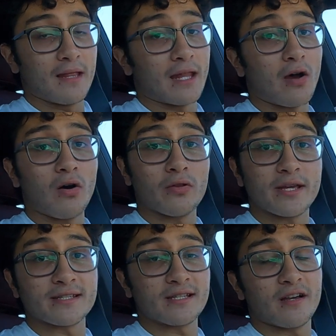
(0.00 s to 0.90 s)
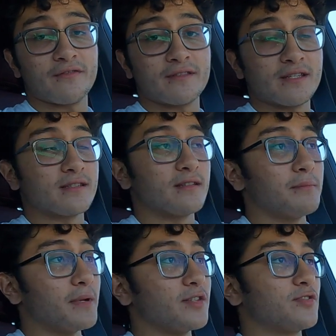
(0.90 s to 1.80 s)
Now all that's left is the
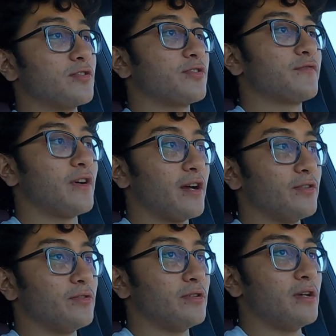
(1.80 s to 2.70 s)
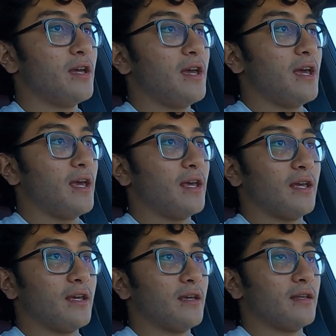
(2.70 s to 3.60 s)
med-surg final
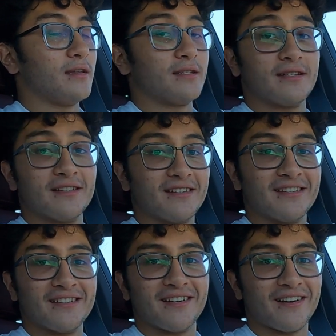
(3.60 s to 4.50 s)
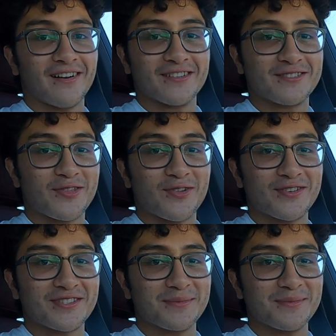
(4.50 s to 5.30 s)
and on to third